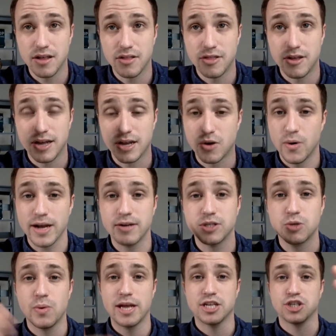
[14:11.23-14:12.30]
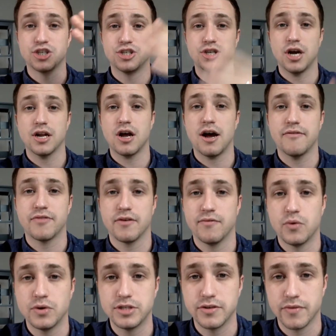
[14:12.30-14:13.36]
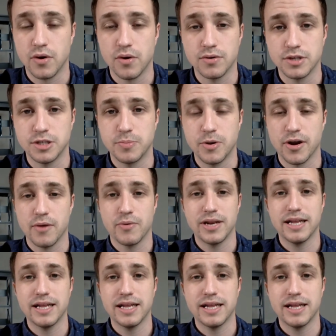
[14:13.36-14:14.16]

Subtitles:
the quickest way to shut off the voice of the Holy Spirit.